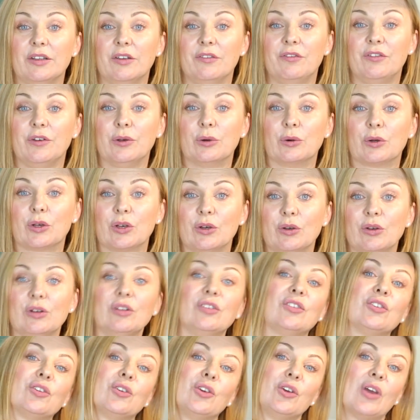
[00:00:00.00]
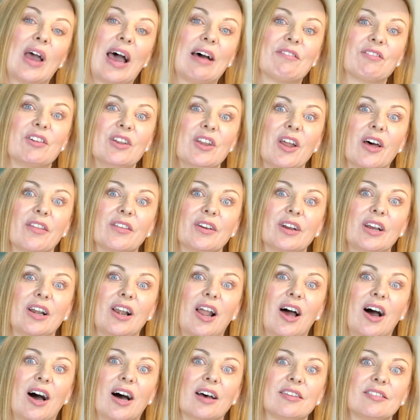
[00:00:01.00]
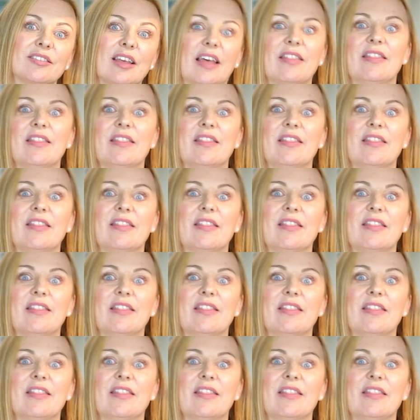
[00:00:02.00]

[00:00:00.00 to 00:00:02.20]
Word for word: you feel good, so you have another glass,